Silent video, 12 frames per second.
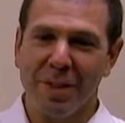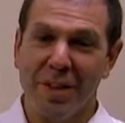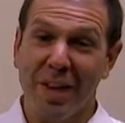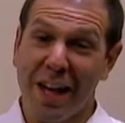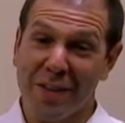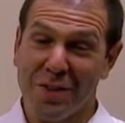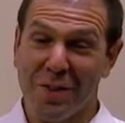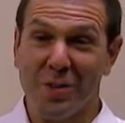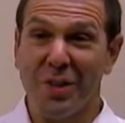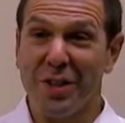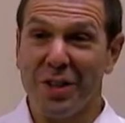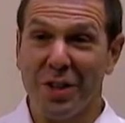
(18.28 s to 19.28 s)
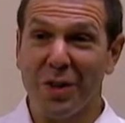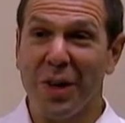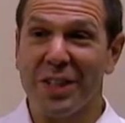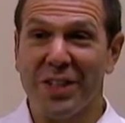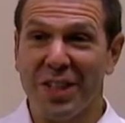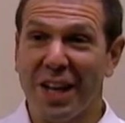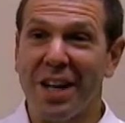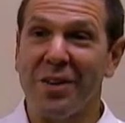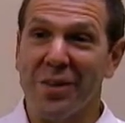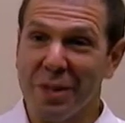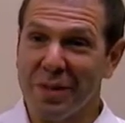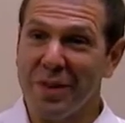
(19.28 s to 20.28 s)
That's a really good question, and I
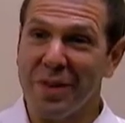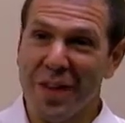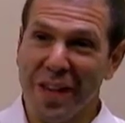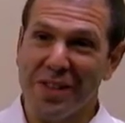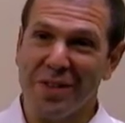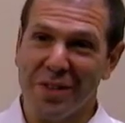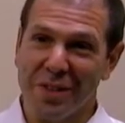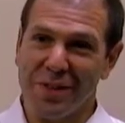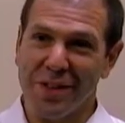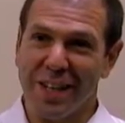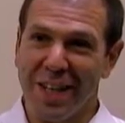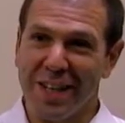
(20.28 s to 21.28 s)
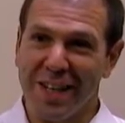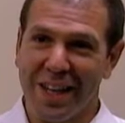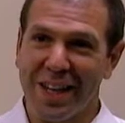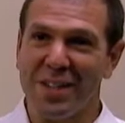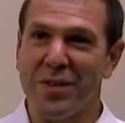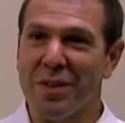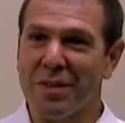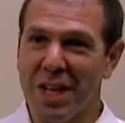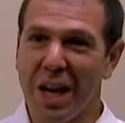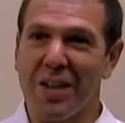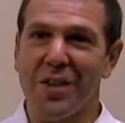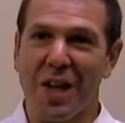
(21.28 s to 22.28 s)
don't think we know the answer to it yet. And that's sort of the
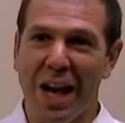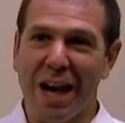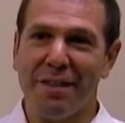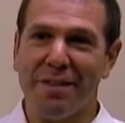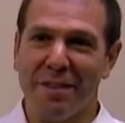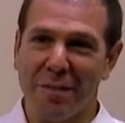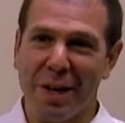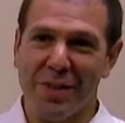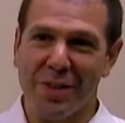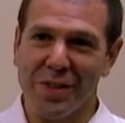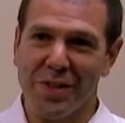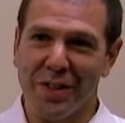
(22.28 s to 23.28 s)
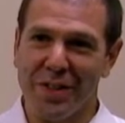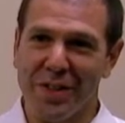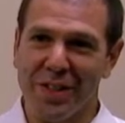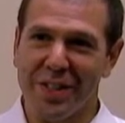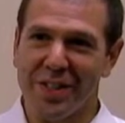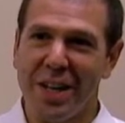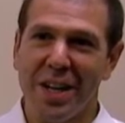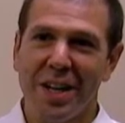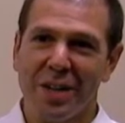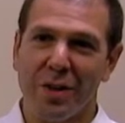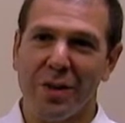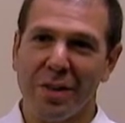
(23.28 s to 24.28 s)
other half of my research is,
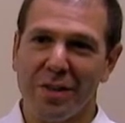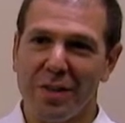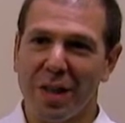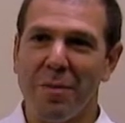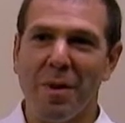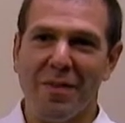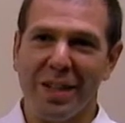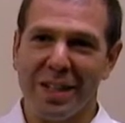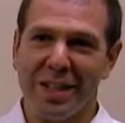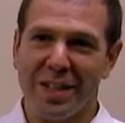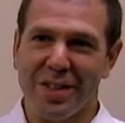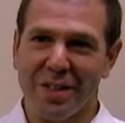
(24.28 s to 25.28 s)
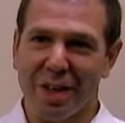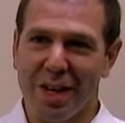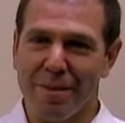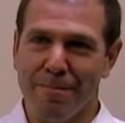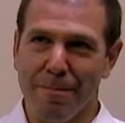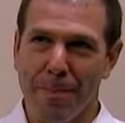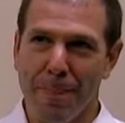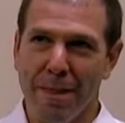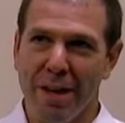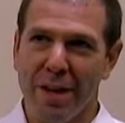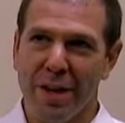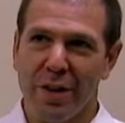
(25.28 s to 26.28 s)
so if some of it is
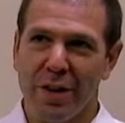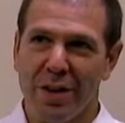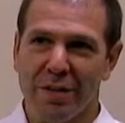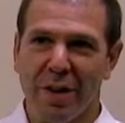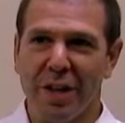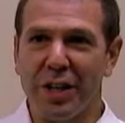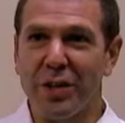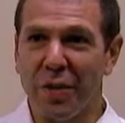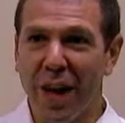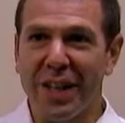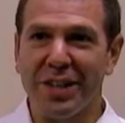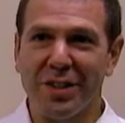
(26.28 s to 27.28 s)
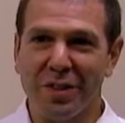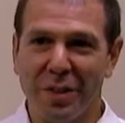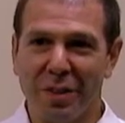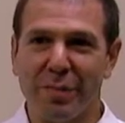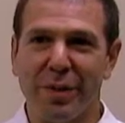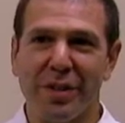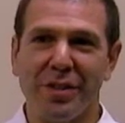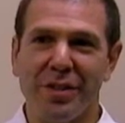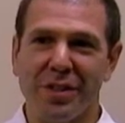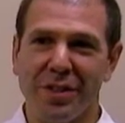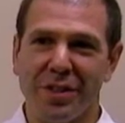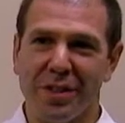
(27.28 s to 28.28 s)
this very granular
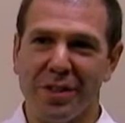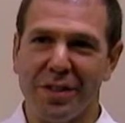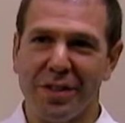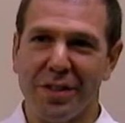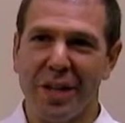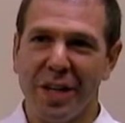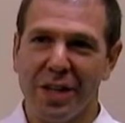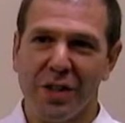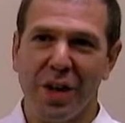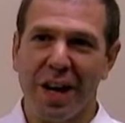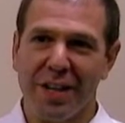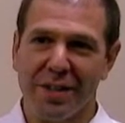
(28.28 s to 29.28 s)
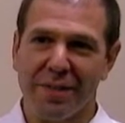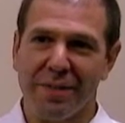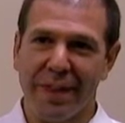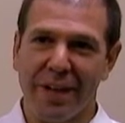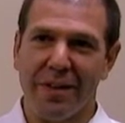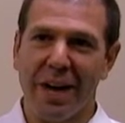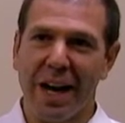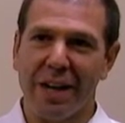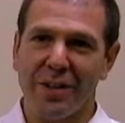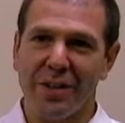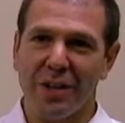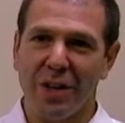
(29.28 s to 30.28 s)
approach to trying to figure
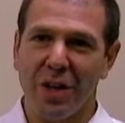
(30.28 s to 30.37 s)
out